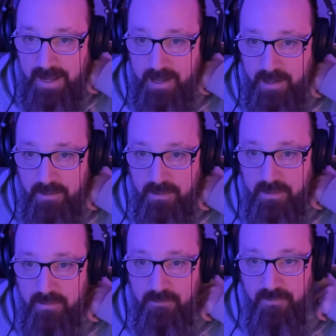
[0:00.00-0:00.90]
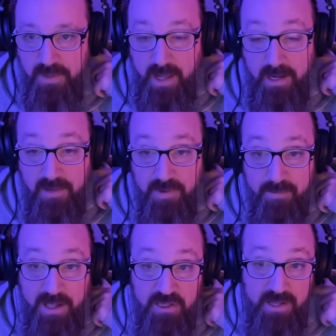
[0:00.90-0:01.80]
And and even
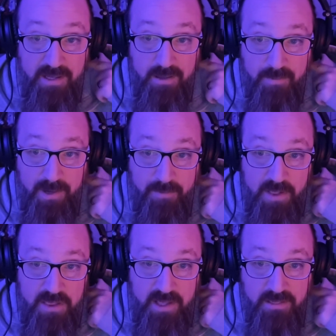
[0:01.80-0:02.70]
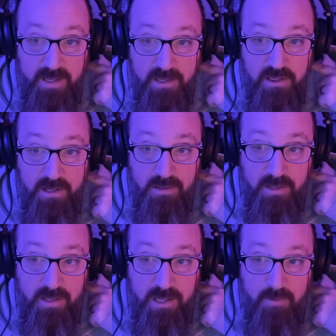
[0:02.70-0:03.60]
in my stand-up, I would say things, and,
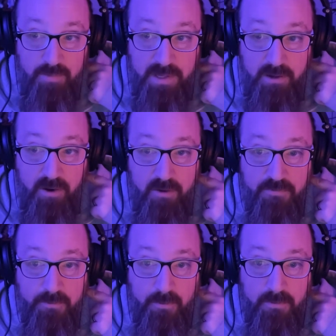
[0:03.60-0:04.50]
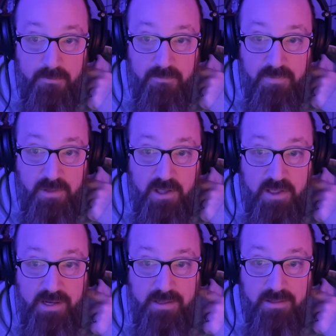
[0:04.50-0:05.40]
and they would be hurtful because
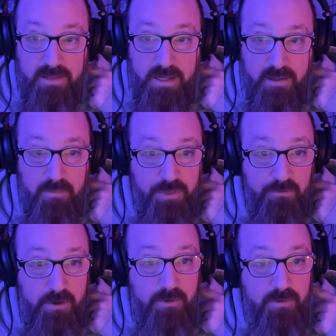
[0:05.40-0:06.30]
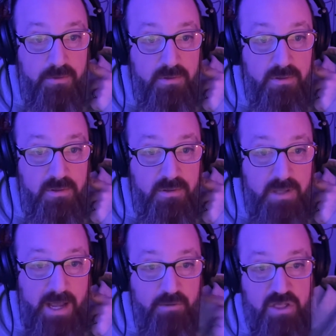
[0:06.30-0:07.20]
I didn't think them through
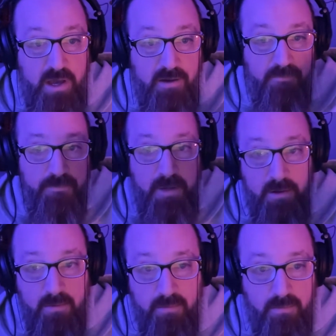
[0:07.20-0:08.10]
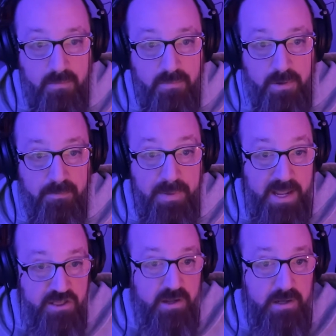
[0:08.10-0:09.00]
outside of, you know, the
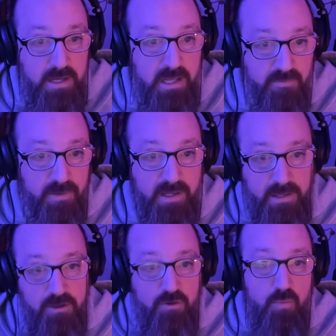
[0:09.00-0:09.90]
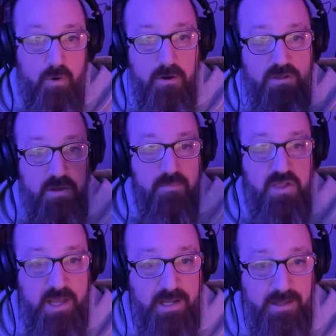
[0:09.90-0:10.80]
basic need of, like, these are words, and I'm
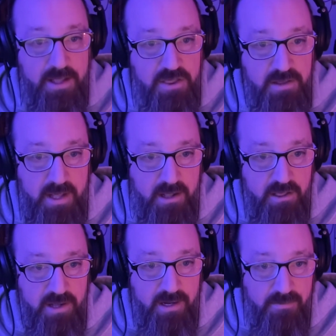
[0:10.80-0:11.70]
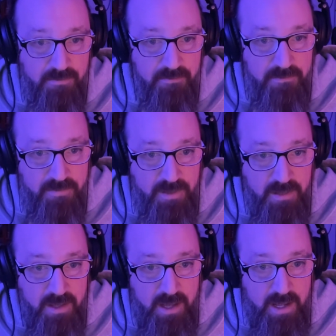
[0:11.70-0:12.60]
saying this, and then it's done. Yeah.